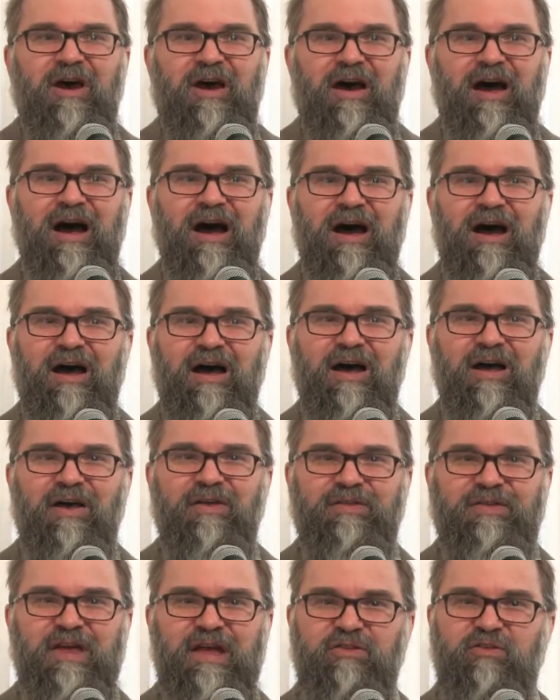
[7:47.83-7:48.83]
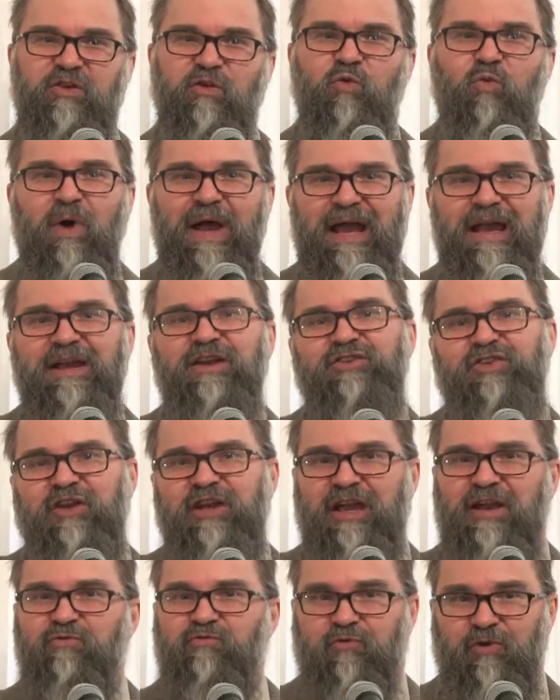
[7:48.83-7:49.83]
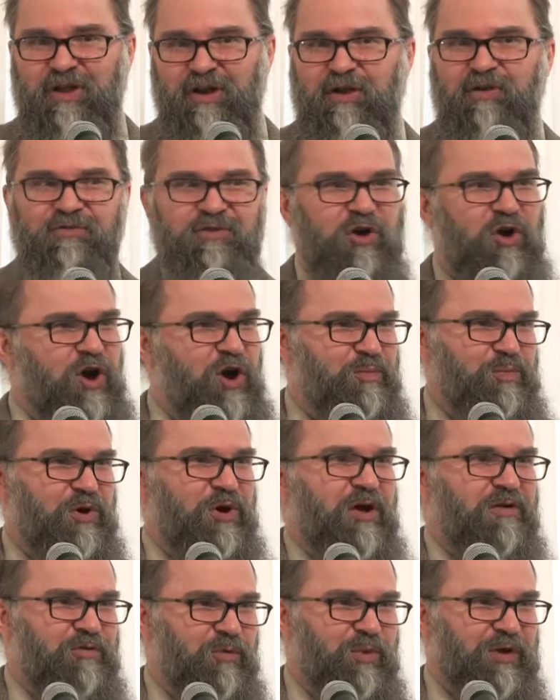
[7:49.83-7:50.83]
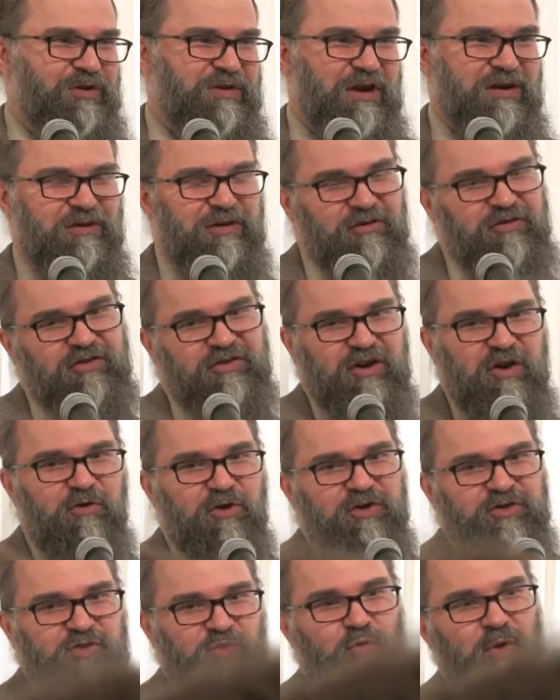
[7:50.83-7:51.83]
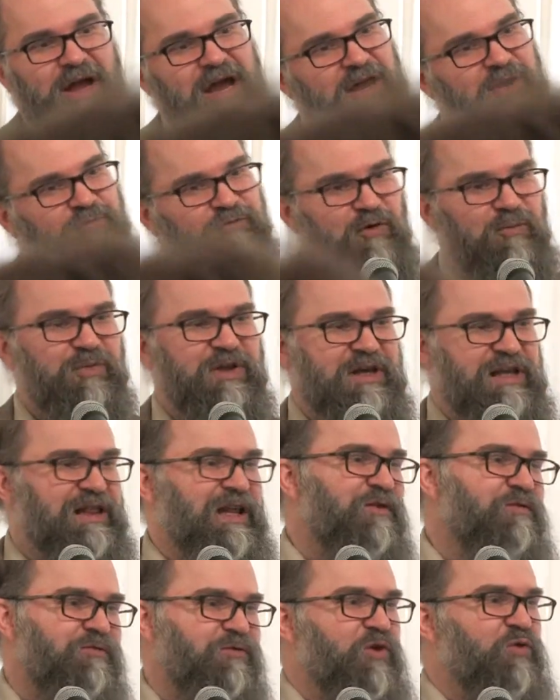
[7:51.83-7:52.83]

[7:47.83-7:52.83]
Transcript: that the way to get rid of the Harper government and to steer us away from the cliff